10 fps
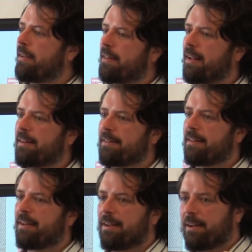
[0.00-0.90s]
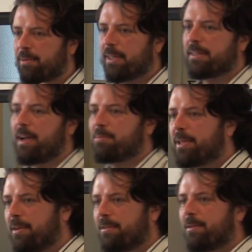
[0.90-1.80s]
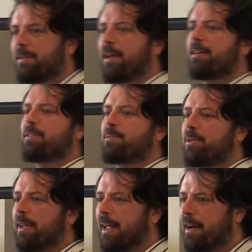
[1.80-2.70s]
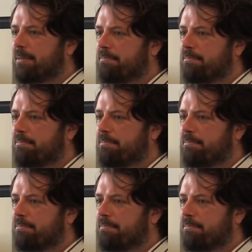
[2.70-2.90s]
that a really top-tier sociologist would look at